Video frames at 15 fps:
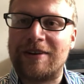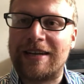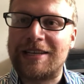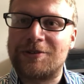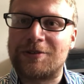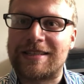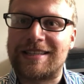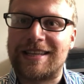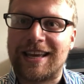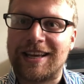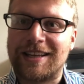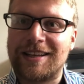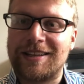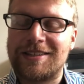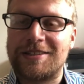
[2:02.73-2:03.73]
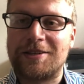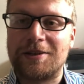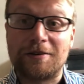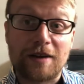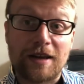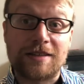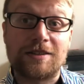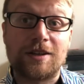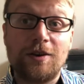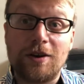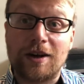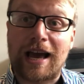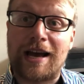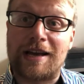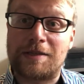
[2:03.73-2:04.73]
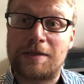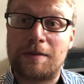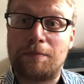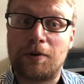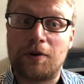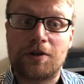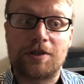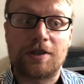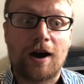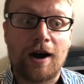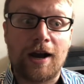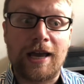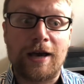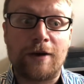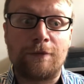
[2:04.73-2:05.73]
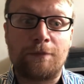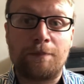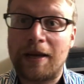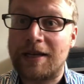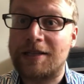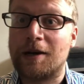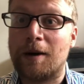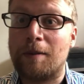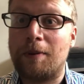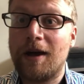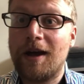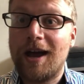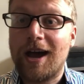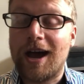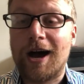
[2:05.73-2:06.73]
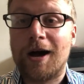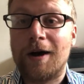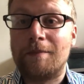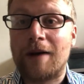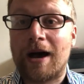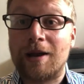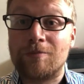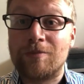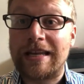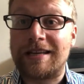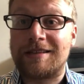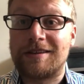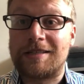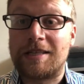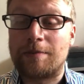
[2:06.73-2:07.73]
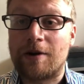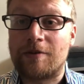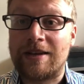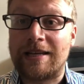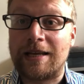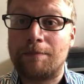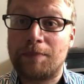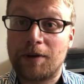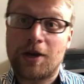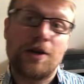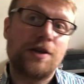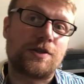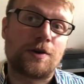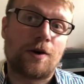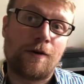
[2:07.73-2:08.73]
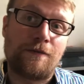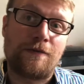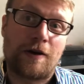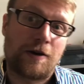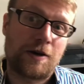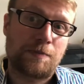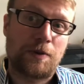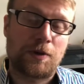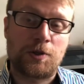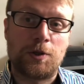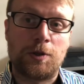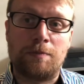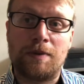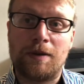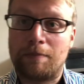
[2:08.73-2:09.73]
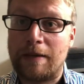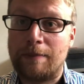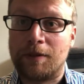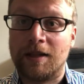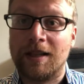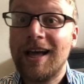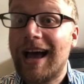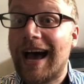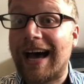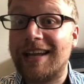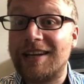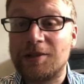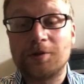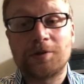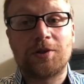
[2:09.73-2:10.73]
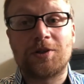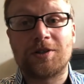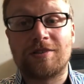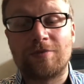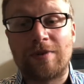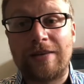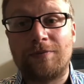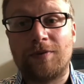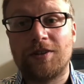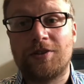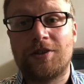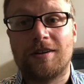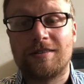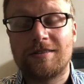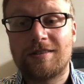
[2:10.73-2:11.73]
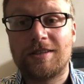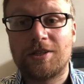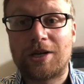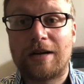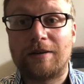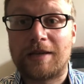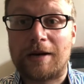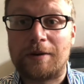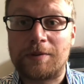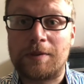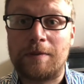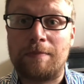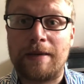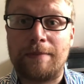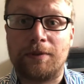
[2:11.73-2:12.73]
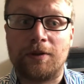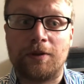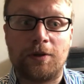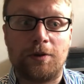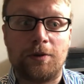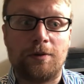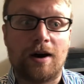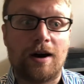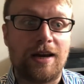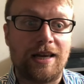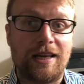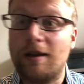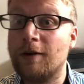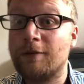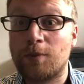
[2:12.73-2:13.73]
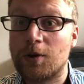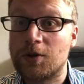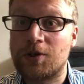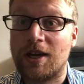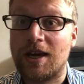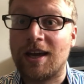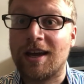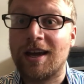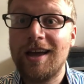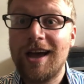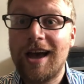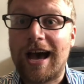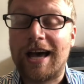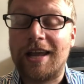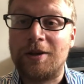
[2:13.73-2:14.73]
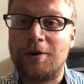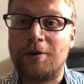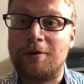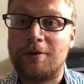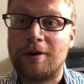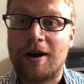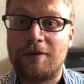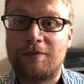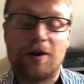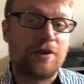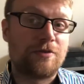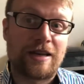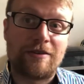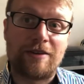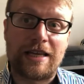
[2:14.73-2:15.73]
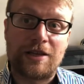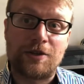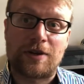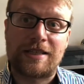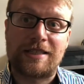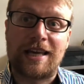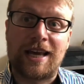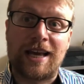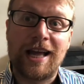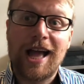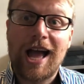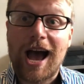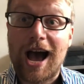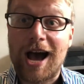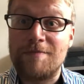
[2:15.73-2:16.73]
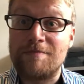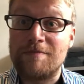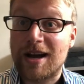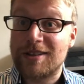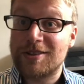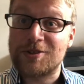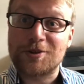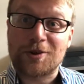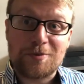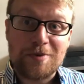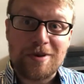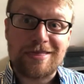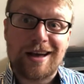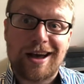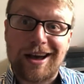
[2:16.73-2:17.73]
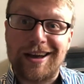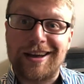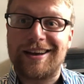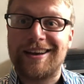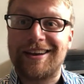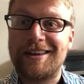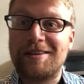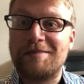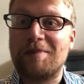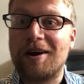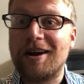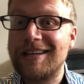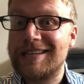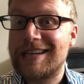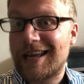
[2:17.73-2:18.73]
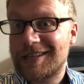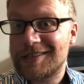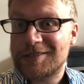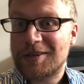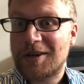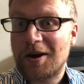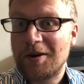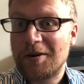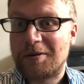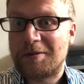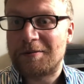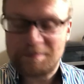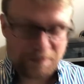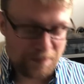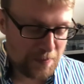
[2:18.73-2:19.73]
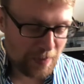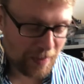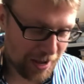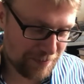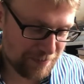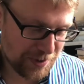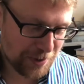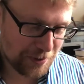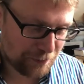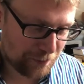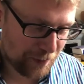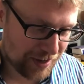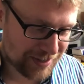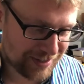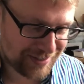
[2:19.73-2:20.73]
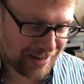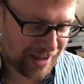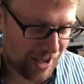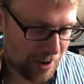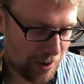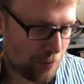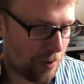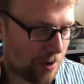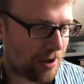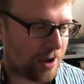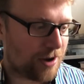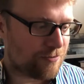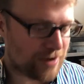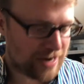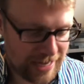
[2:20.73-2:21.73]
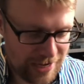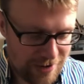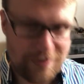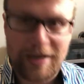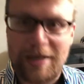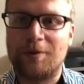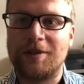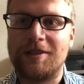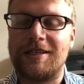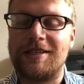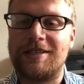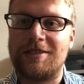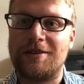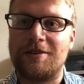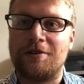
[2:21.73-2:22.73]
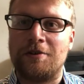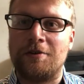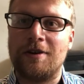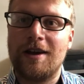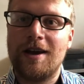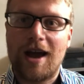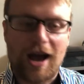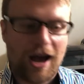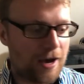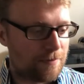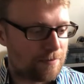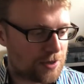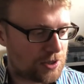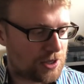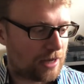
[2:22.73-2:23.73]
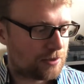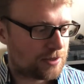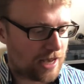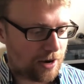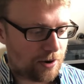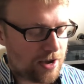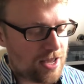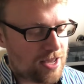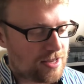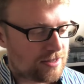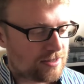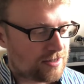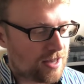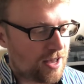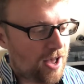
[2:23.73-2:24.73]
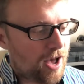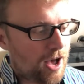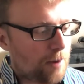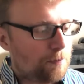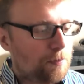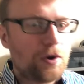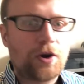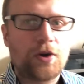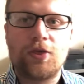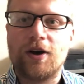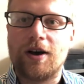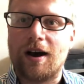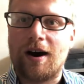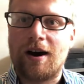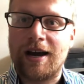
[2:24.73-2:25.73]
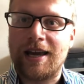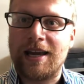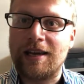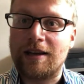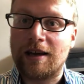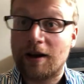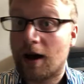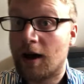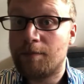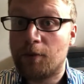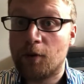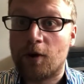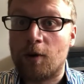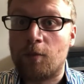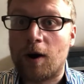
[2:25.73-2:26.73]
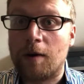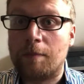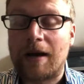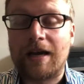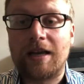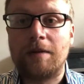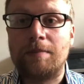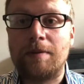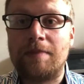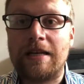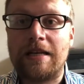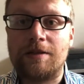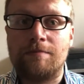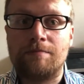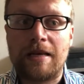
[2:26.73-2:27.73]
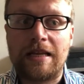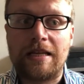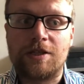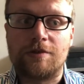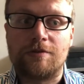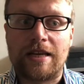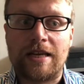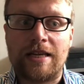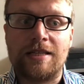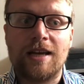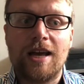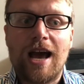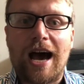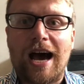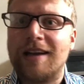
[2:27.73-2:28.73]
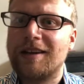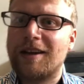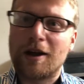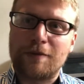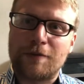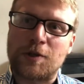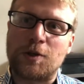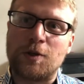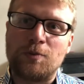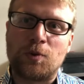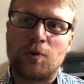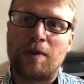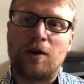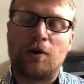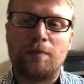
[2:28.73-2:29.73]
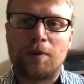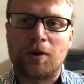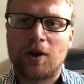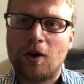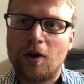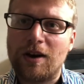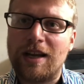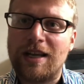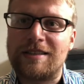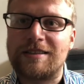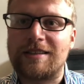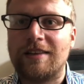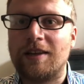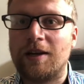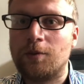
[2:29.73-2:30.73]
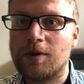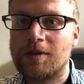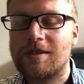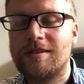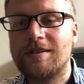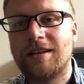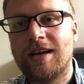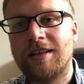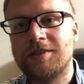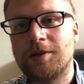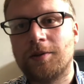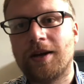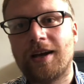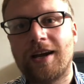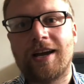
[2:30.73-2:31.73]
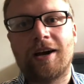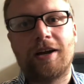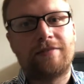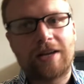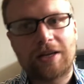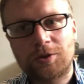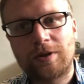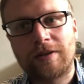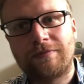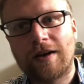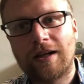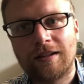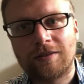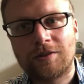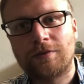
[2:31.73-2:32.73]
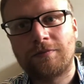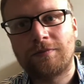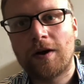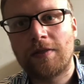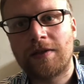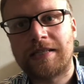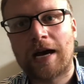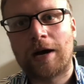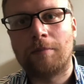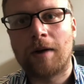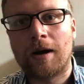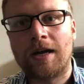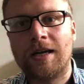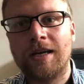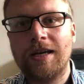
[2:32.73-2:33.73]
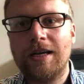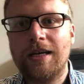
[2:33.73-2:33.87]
really interesting to do is to look at some books that I have picked up and I'm really excited about reading because of various BookTube people. And it's also just a really fun chance to shout out some people who I love watching and who I find really, really interesting. And so with that in mind, let's go. So the first one I really, really wanted to shout out is a book that I bought a while back and had been meaning to read, and kind of assumed would be on the Booker long list, and then it wasn't, and so it kind of naturally fell sort of further down my